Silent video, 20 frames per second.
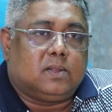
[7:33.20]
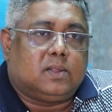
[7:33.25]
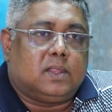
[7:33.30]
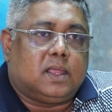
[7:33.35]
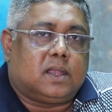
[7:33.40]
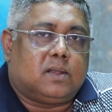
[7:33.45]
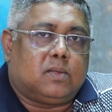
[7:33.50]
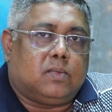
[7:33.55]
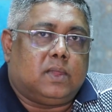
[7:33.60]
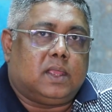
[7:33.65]
you
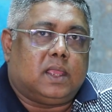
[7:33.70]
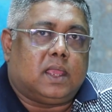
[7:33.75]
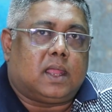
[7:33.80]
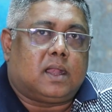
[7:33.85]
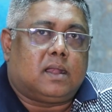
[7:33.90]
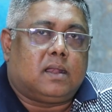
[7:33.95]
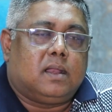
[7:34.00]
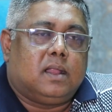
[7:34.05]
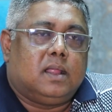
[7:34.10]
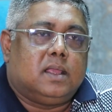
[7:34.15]
that we
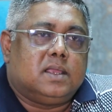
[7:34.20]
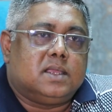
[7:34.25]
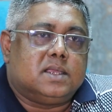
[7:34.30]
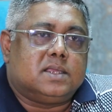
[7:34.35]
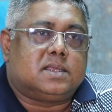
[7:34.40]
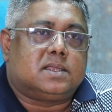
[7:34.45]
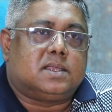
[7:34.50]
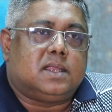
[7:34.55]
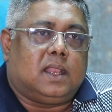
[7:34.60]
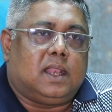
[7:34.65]
are
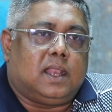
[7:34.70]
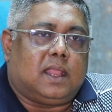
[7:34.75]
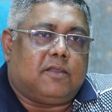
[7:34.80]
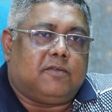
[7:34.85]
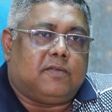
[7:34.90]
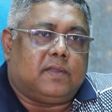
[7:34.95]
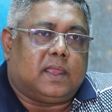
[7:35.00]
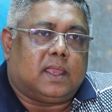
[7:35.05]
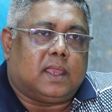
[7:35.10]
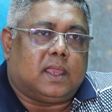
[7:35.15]
still
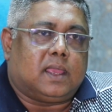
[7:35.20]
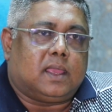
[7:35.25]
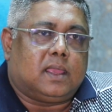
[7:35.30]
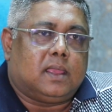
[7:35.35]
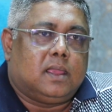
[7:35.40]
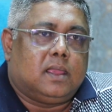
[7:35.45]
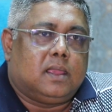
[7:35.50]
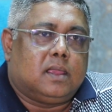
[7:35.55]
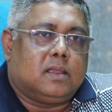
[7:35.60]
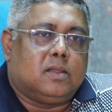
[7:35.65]
having
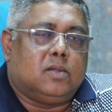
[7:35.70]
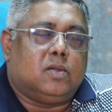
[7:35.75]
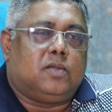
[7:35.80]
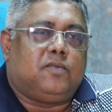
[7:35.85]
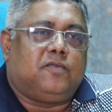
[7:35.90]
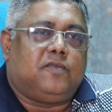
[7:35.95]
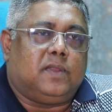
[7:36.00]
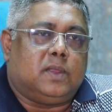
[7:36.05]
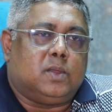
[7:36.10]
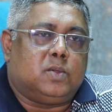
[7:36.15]
a
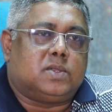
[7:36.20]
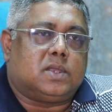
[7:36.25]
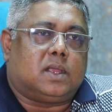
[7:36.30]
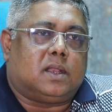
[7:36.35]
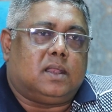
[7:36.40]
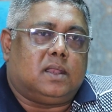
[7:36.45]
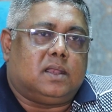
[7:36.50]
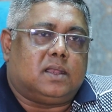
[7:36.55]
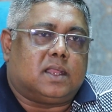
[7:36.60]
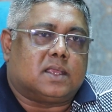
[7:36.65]
good
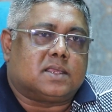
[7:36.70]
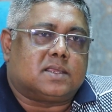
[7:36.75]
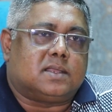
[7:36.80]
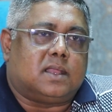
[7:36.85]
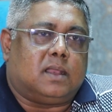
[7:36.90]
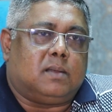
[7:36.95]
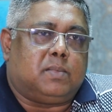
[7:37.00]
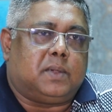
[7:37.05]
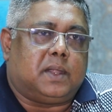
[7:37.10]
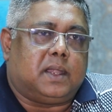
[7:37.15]
future in
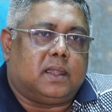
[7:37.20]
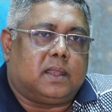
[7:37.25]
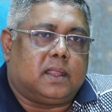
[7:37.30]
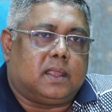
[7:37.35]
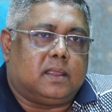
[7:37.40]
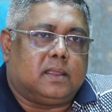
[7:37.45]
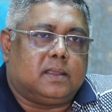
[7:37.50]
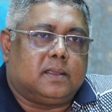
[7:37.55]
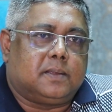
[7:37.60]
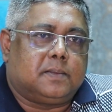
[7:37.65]
textile
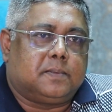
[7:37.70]
printing.